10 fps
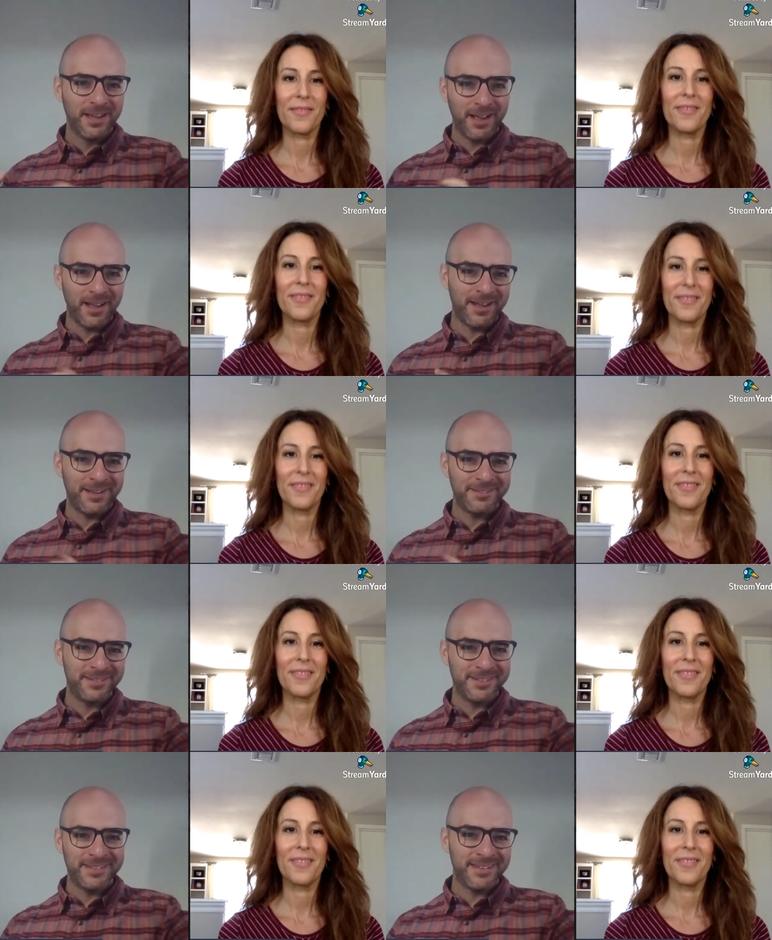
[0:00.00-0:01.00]
Speaker 1: uh,
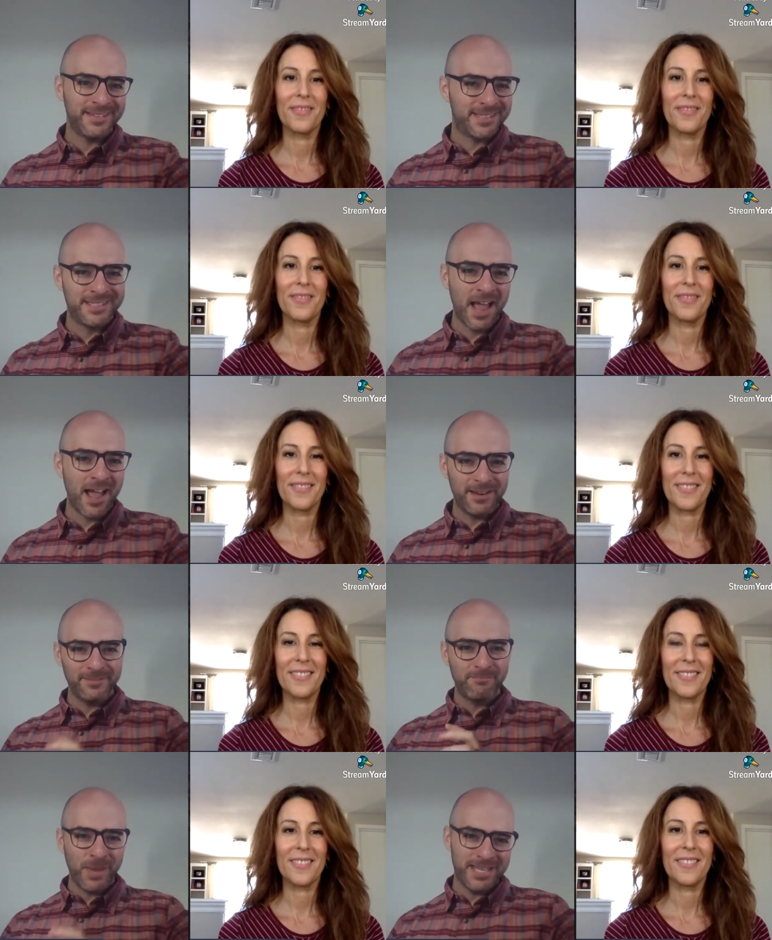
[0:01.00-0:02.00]
it's not
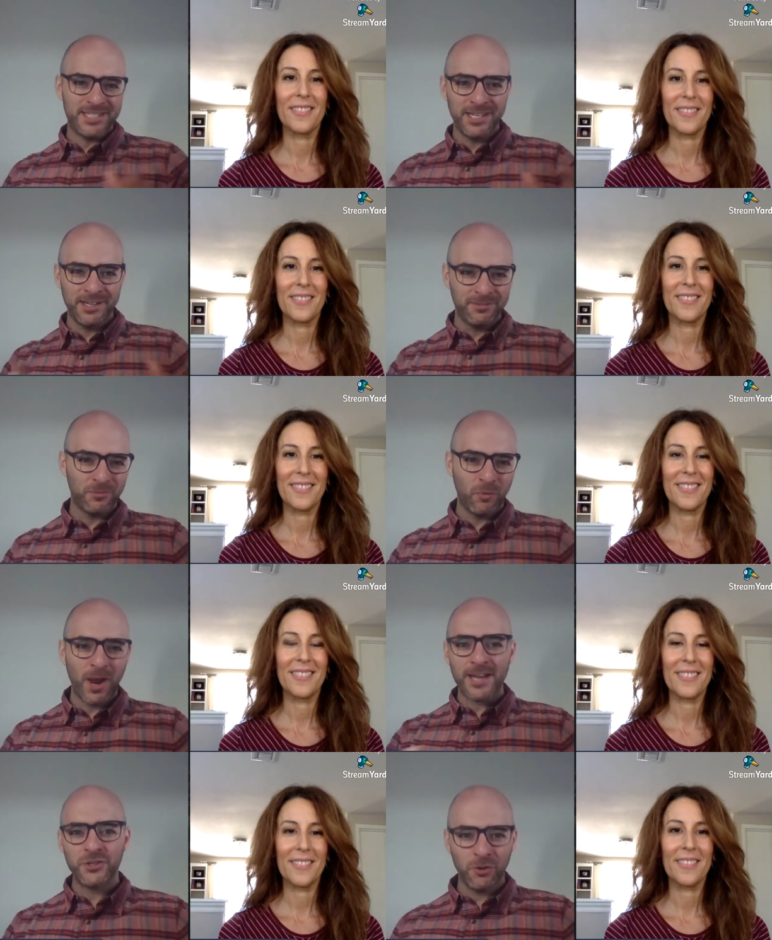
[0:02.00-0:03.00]
based in
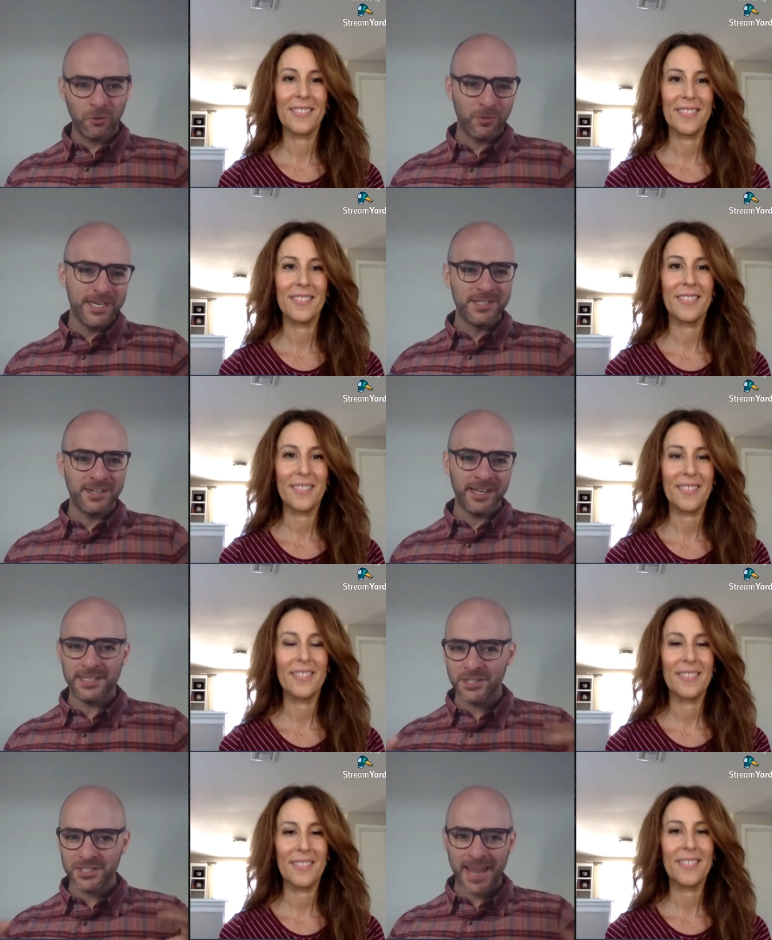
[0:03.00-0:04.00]
rational
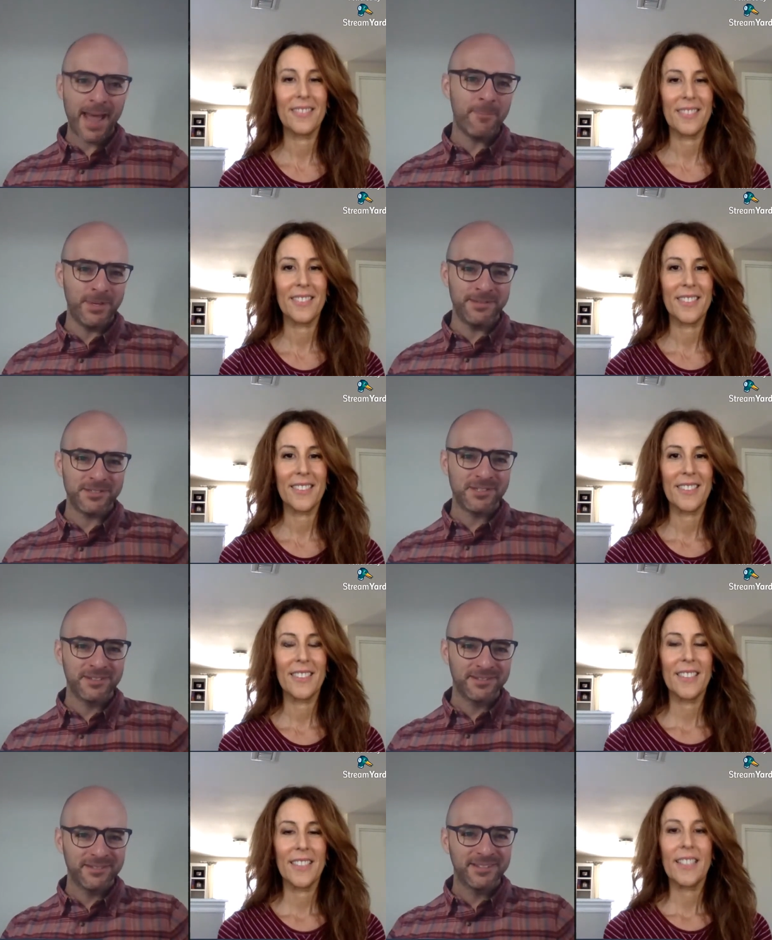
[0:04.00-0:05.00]
reasoning it just happens
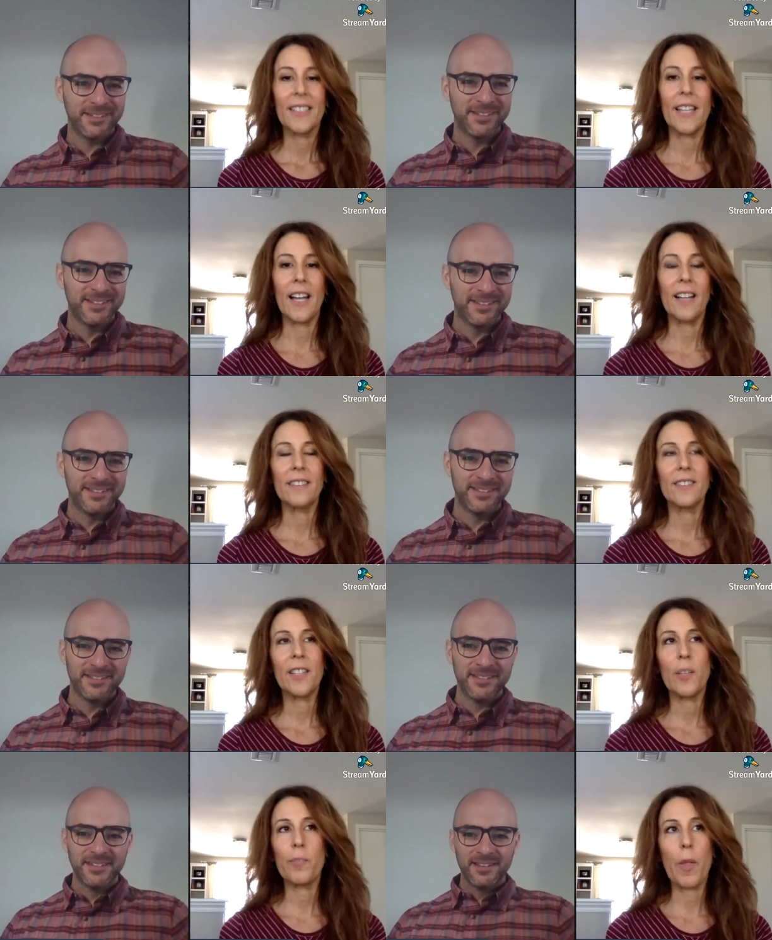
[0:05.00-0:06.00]
Speaker 2: yeah, you
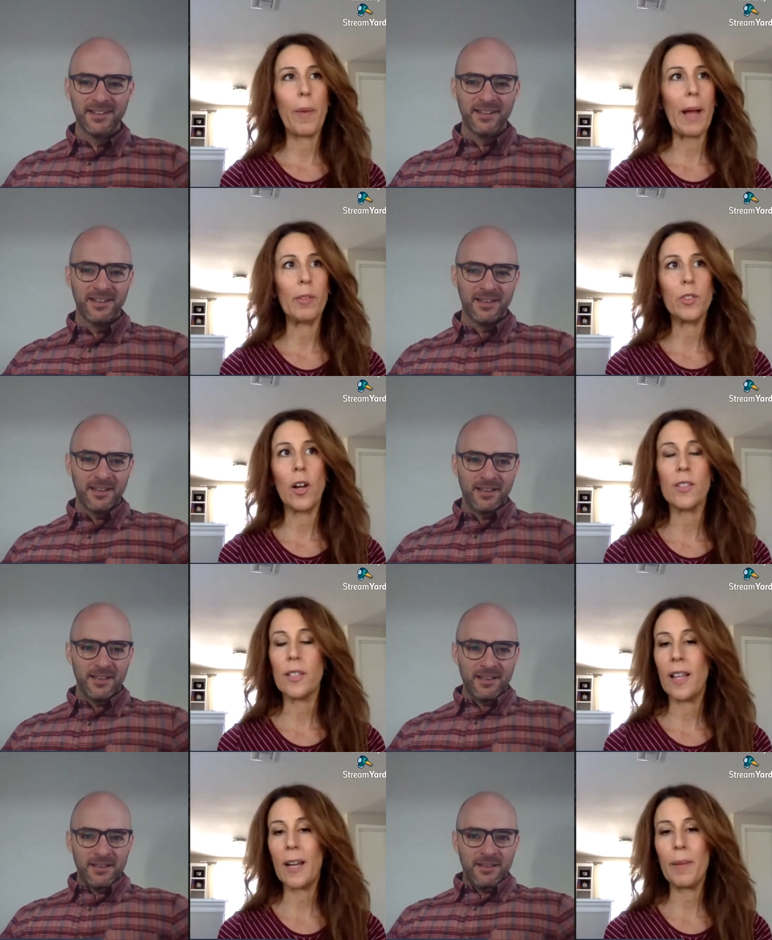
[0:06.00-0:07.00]
know, the Bible talks
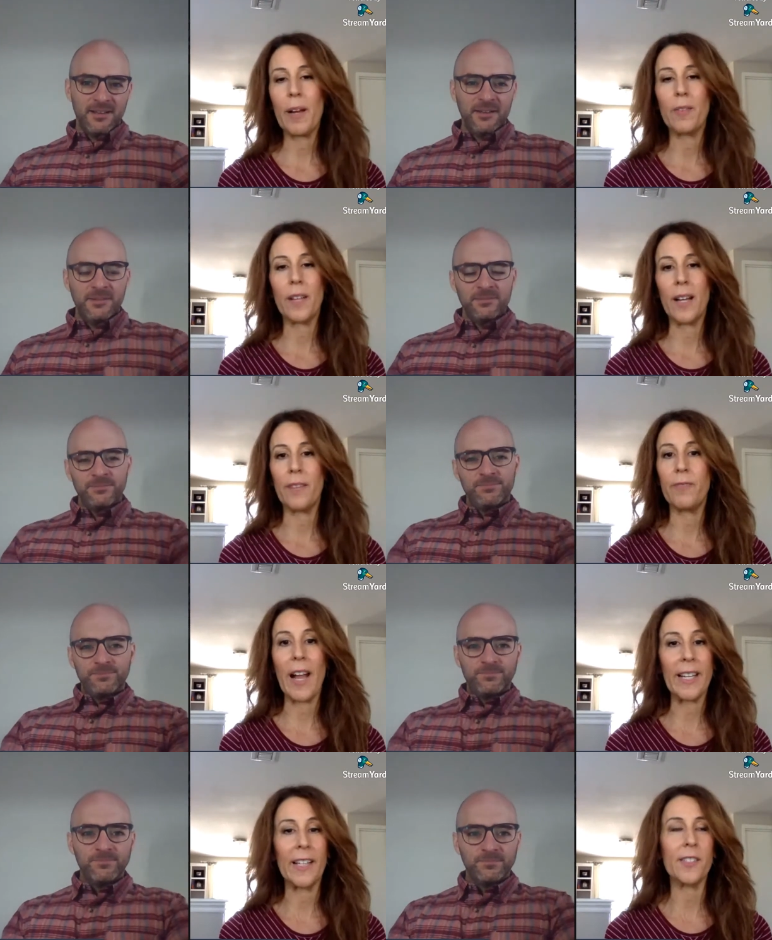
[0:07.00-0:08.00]
a lot about uh,
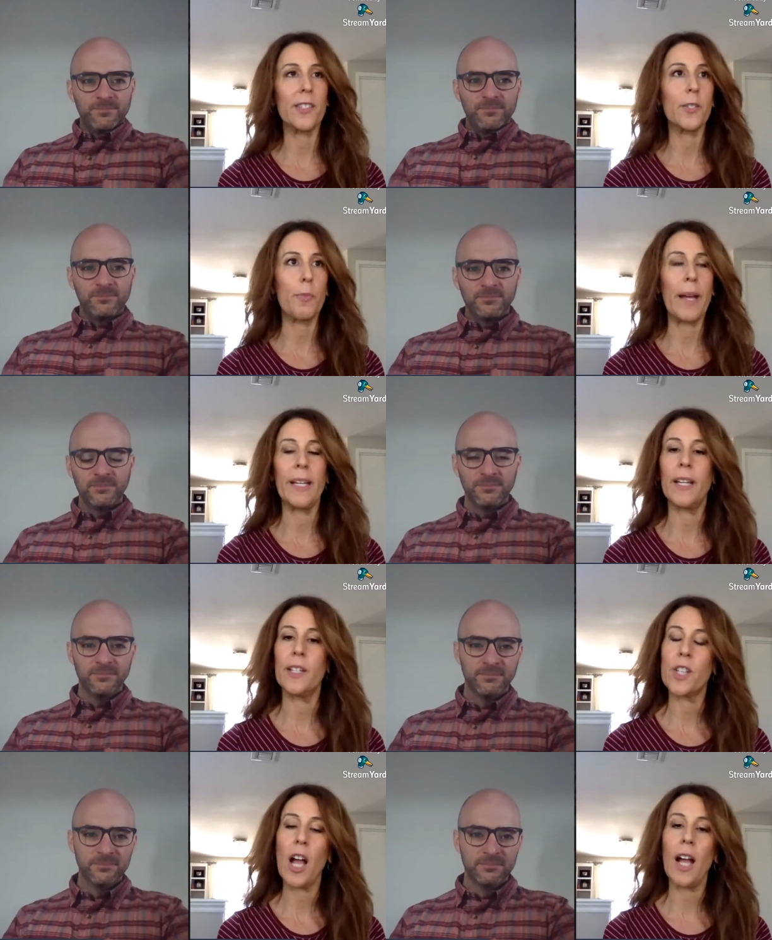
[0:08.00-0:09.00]
finances, money,
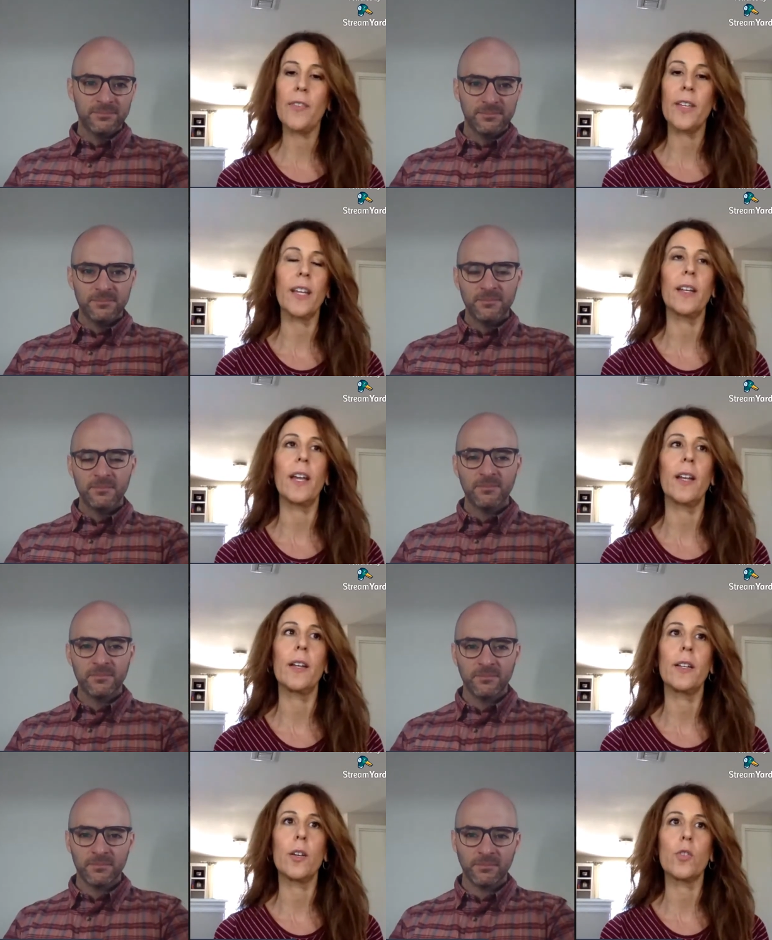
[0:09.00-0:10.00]
and tithing, and
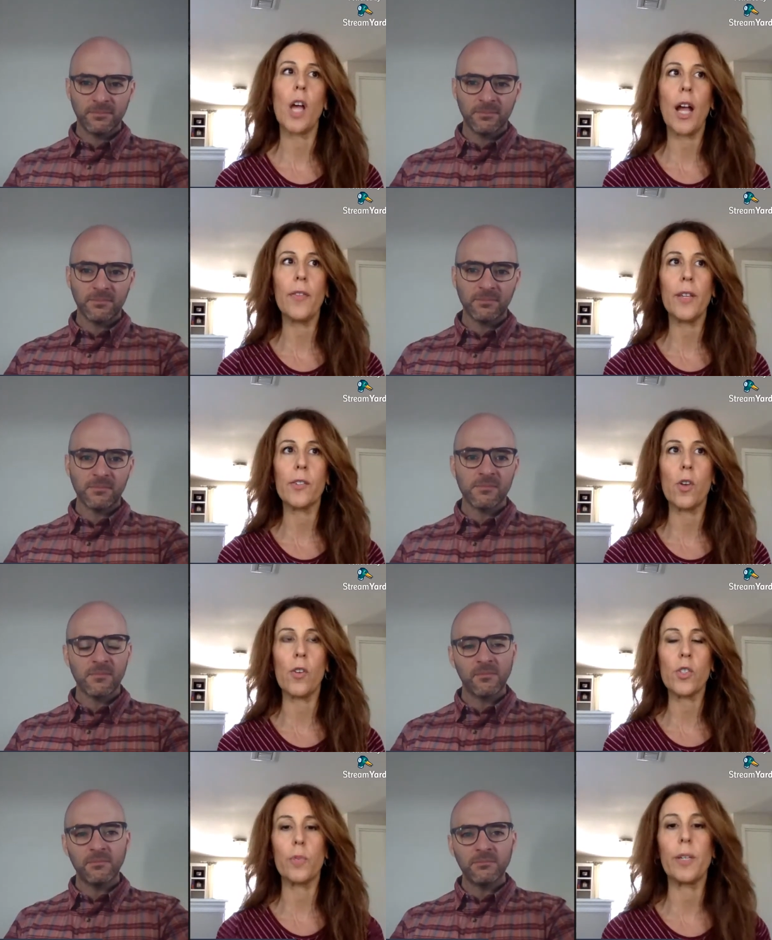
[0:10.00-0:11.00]
and you know, tithing is also